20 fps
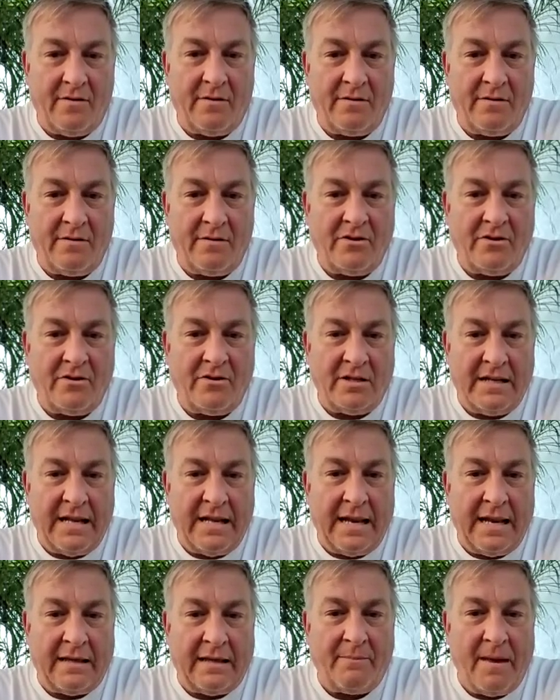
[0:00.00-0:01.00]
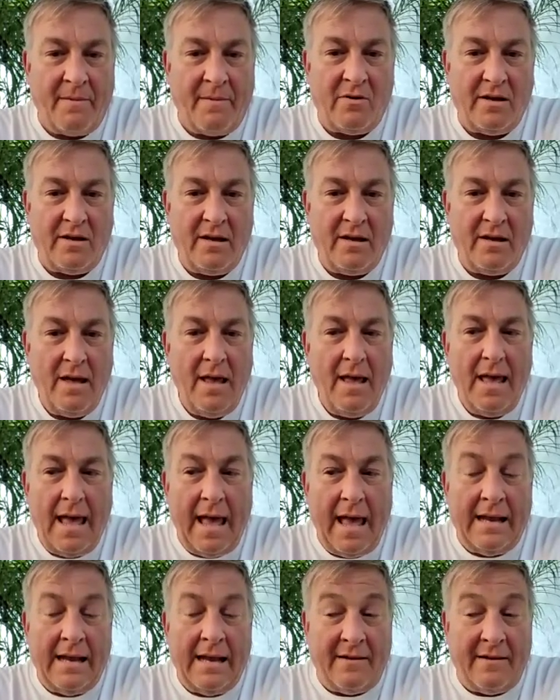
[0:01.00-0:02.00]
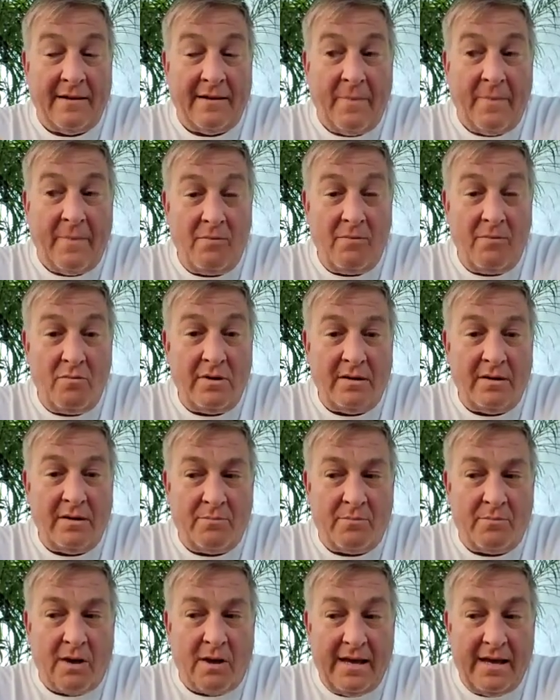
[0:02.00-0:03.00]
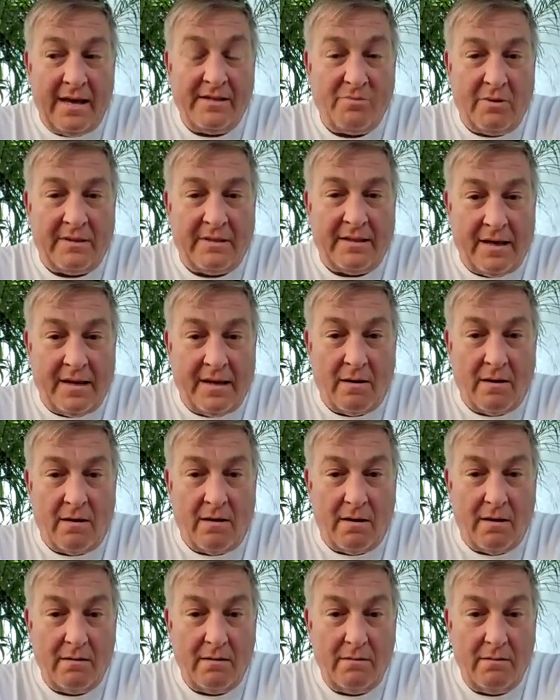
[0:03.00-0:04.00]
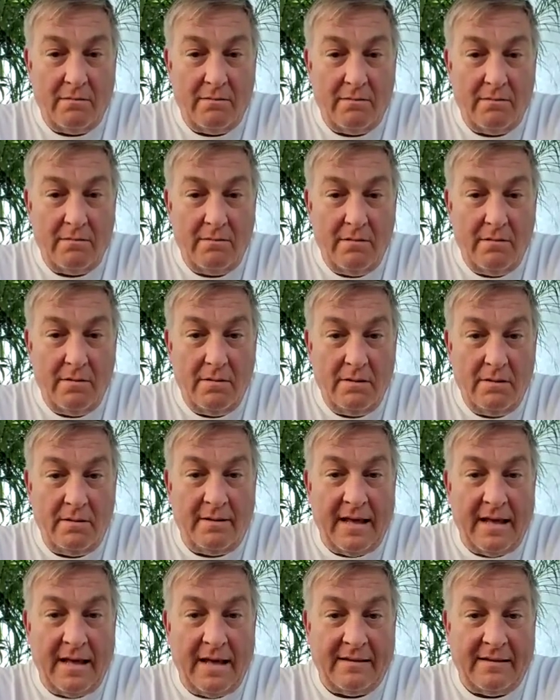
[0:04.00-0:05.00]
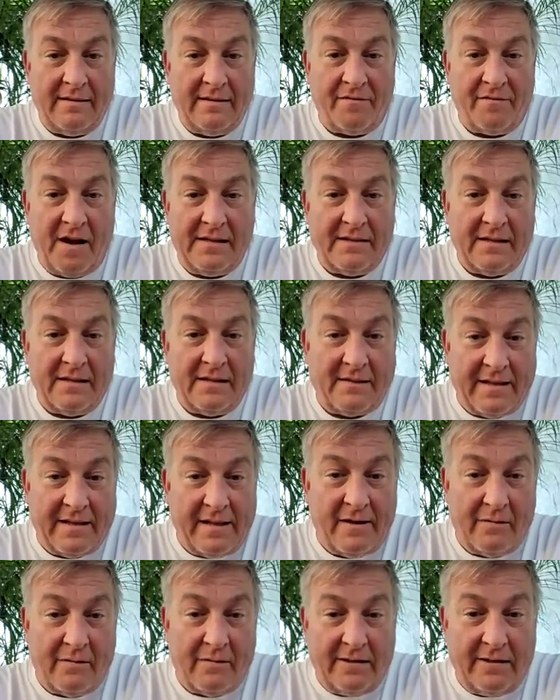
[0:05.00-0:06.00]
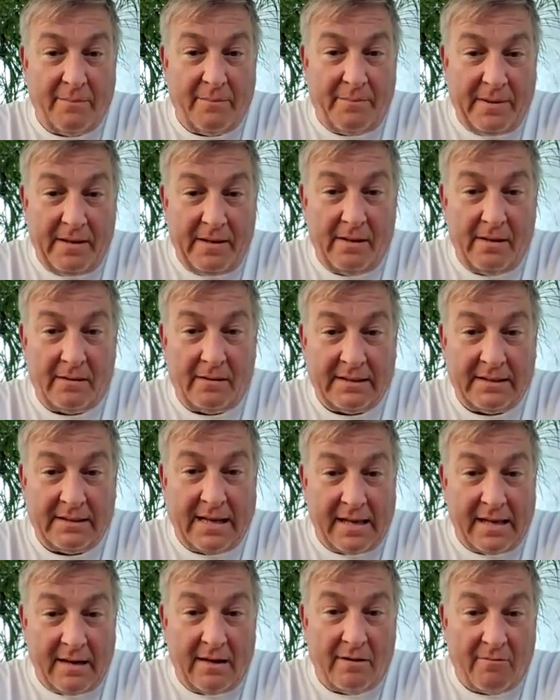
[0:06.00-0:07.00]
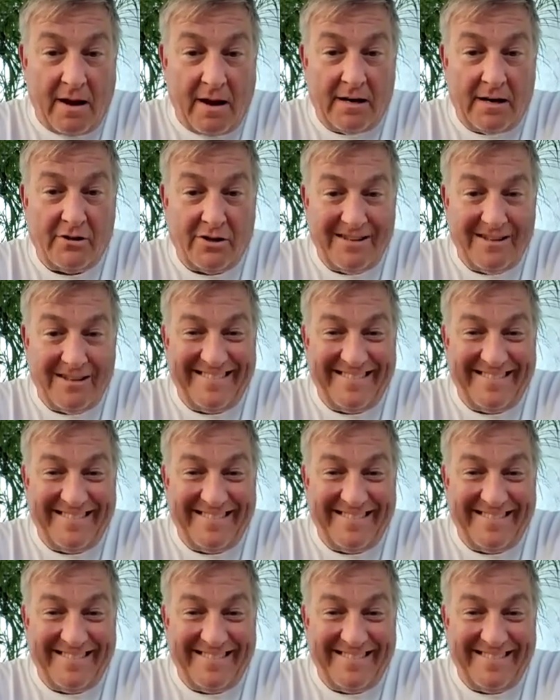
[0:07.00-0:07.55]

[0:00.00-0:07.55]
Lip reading: and their genetic memory. And if men would embrace what they are, then they'll find that they don't need a pill to get an erection.